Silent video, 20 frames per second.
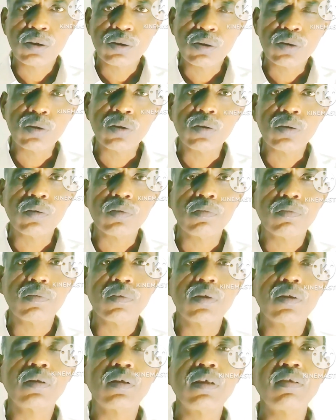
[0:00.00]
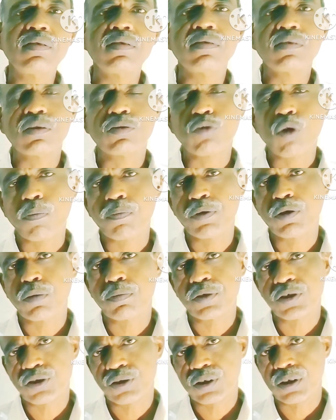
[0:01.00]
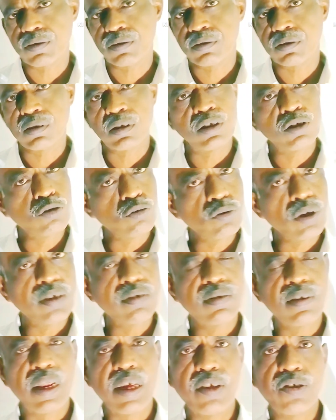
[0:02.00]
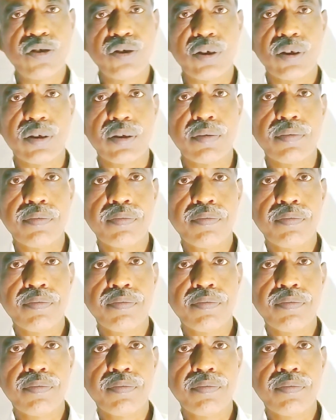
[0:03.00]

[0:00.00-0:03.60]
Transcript: So this is the topic of discussion in today's lecture.